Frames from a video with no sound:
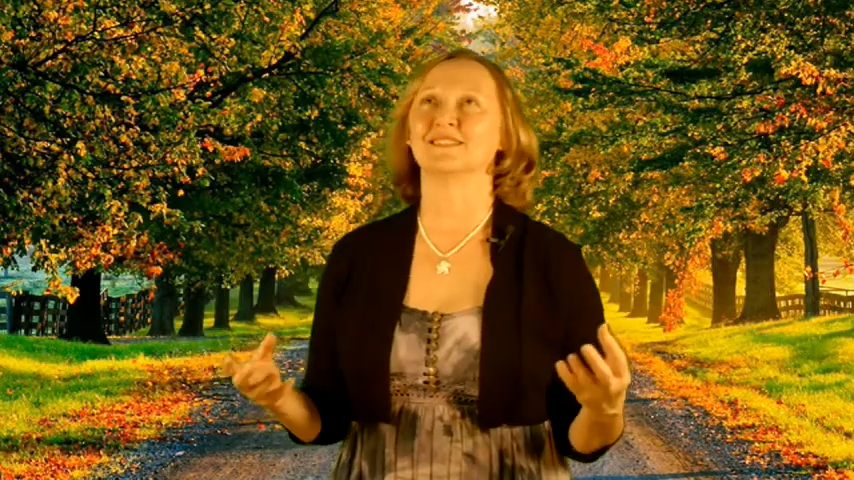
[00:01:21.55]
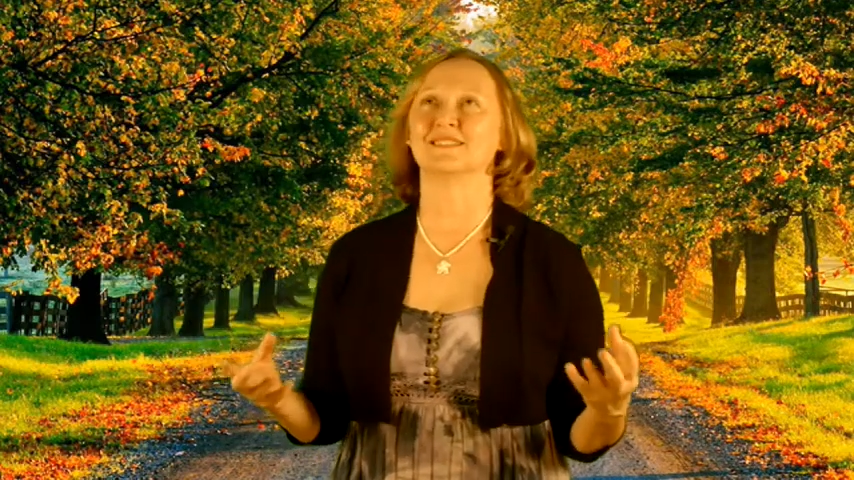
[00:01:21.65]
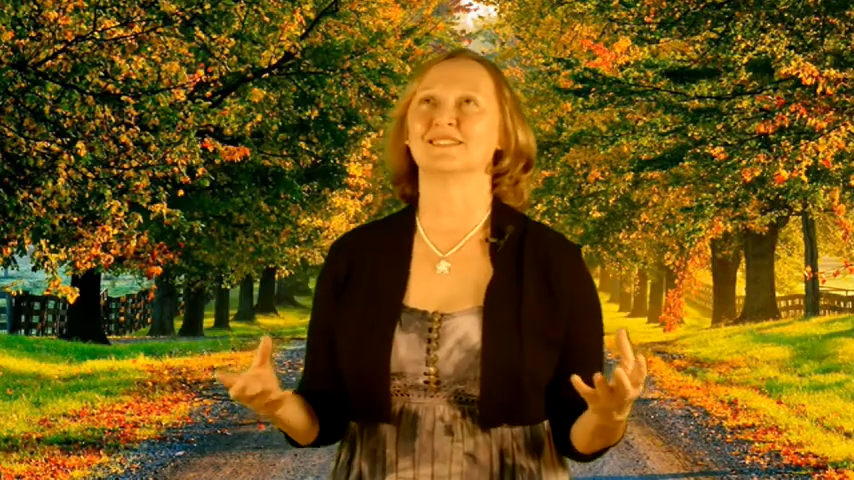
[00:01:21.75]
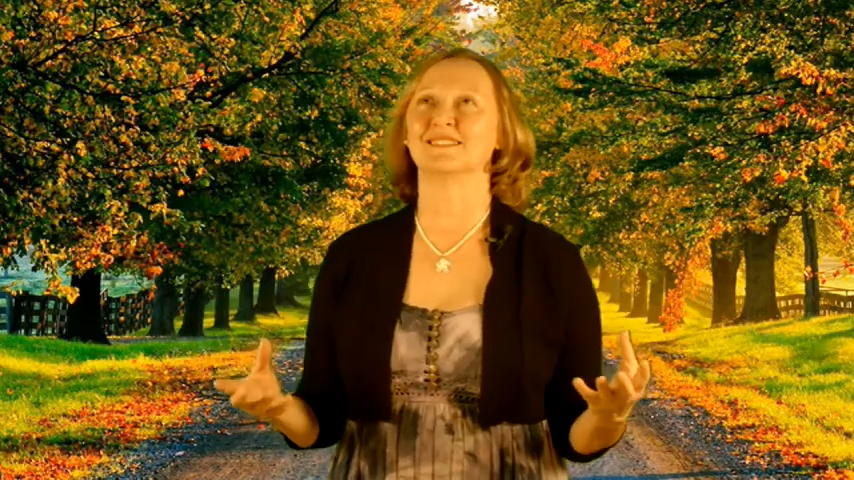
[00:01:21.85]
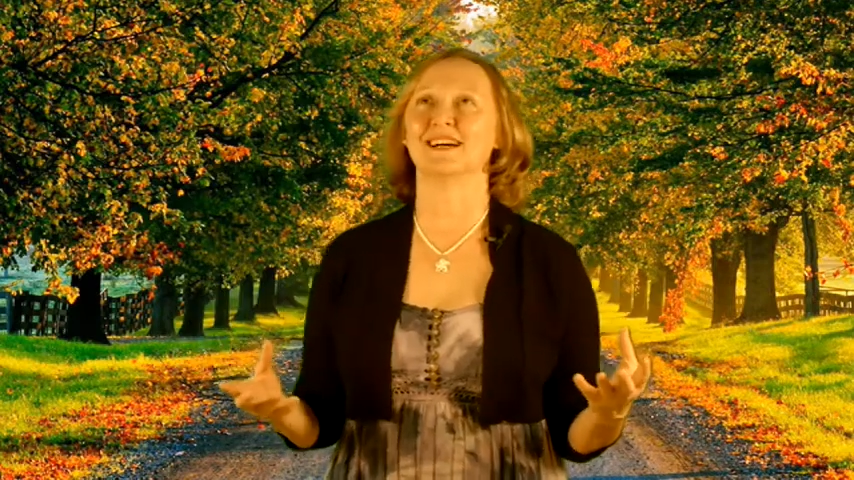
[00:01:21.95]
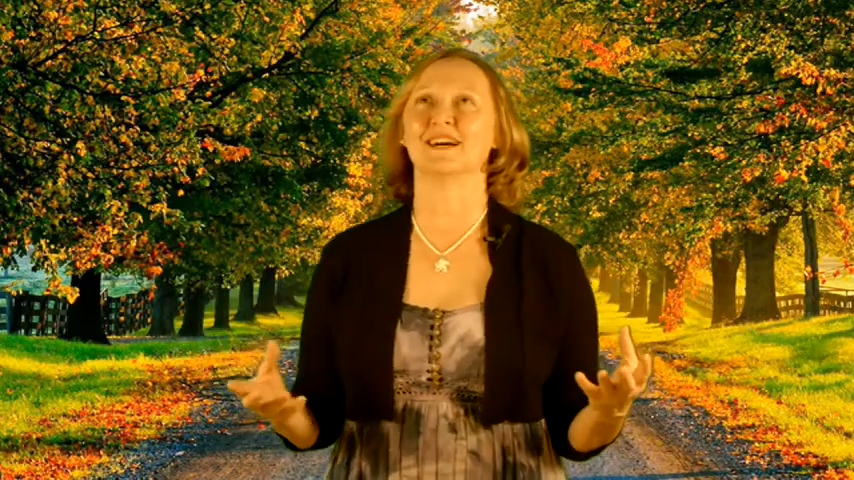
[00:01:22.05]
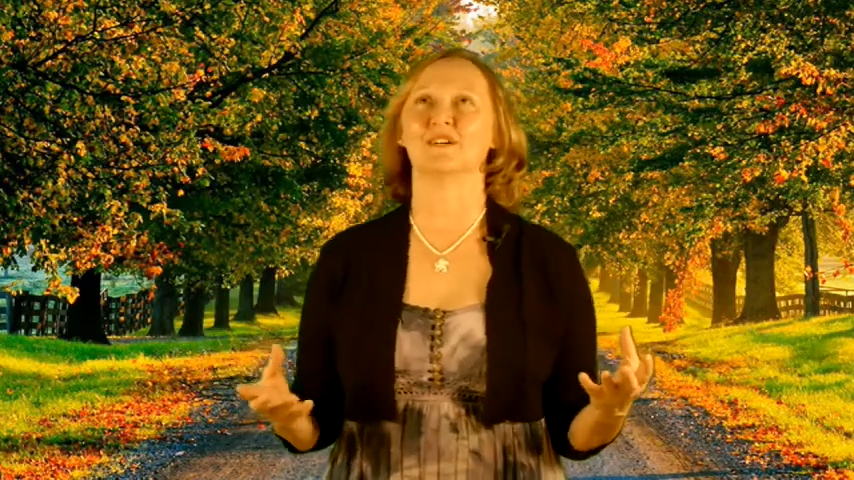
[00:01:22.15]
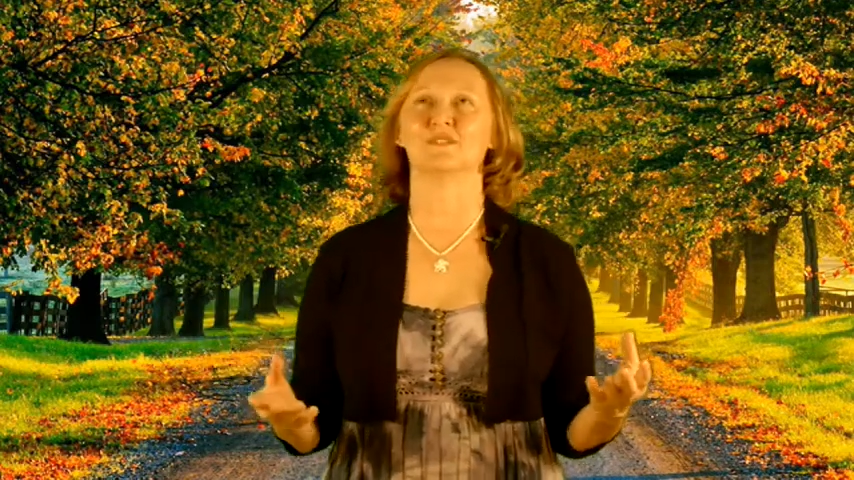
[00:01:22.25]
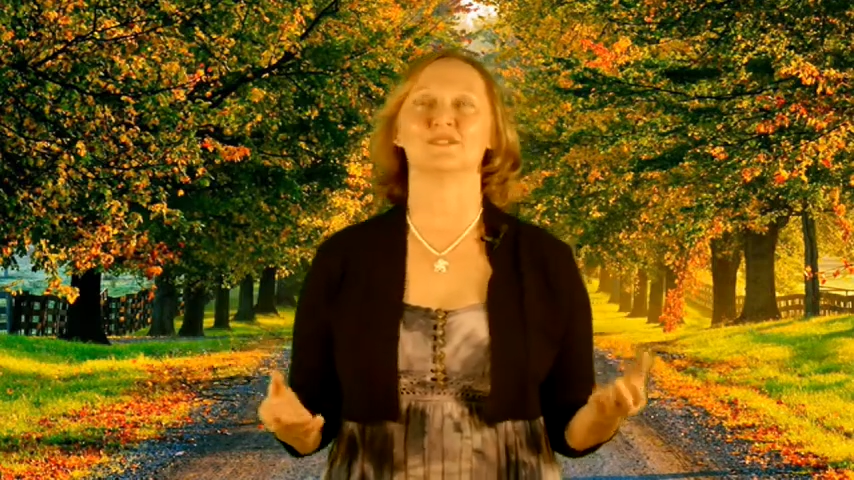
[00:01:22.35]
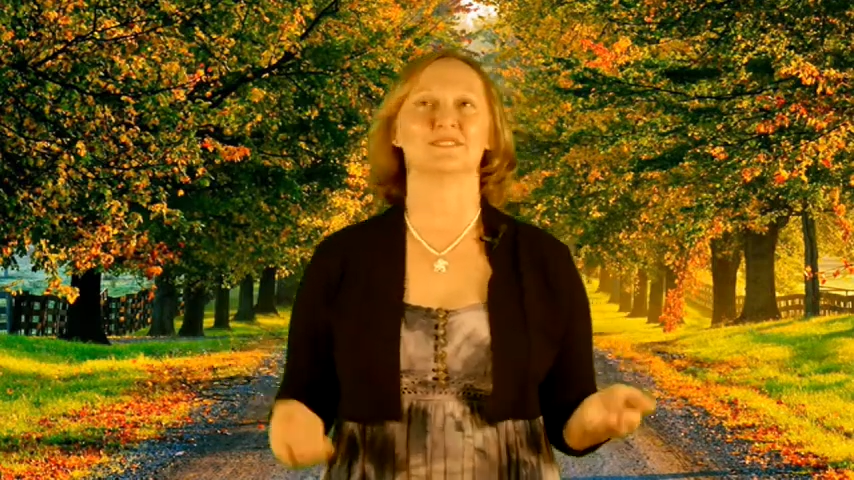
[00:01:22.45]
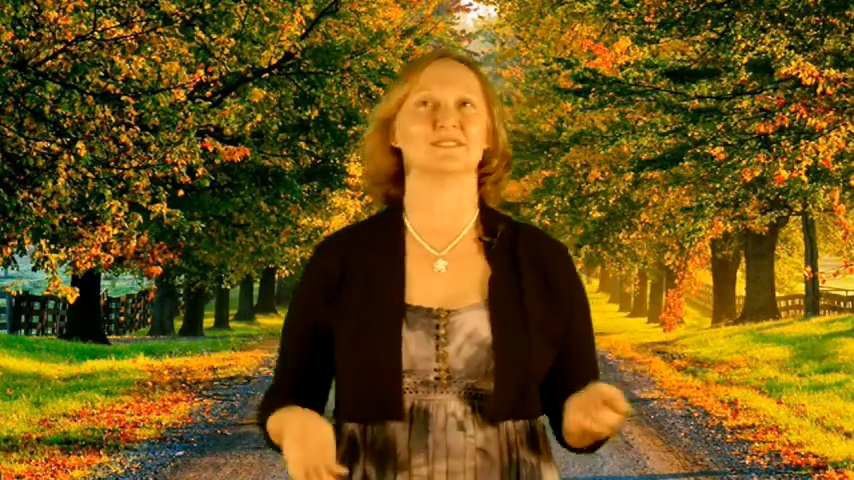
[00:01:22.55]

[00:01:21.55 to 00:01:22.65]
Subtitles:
and the clouds,